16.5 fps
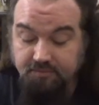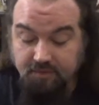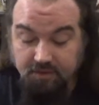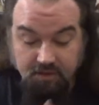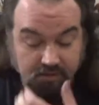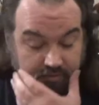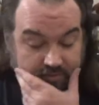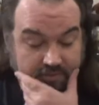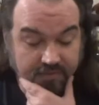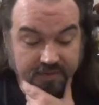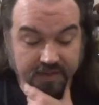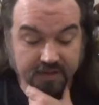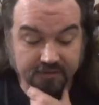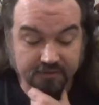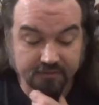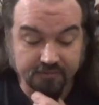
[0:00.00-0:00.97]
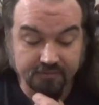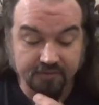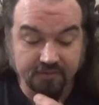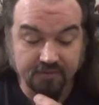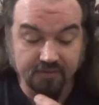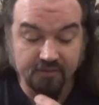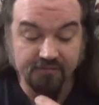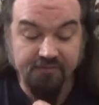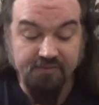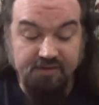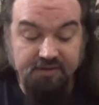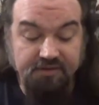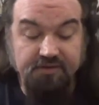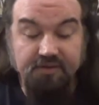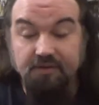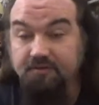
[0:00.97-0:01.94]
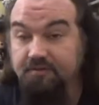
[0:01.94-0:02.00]
Or with the others with the Infinity
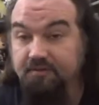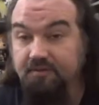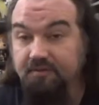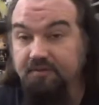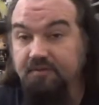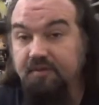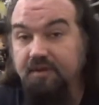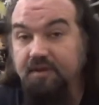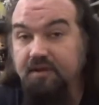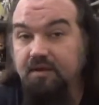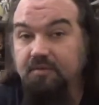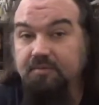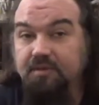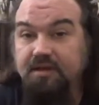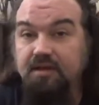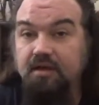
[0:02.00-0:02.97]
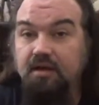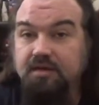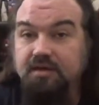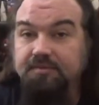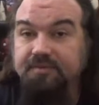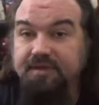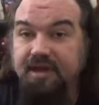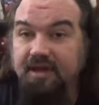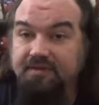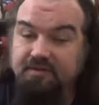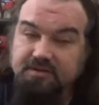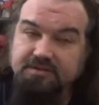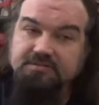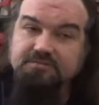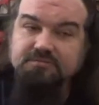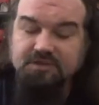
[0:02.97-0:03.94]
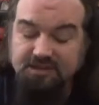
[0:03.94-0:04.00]
Stone, so they can all come together
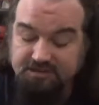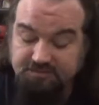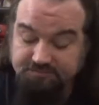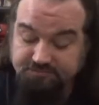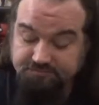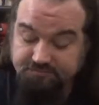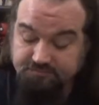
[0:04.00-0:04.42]
and, well,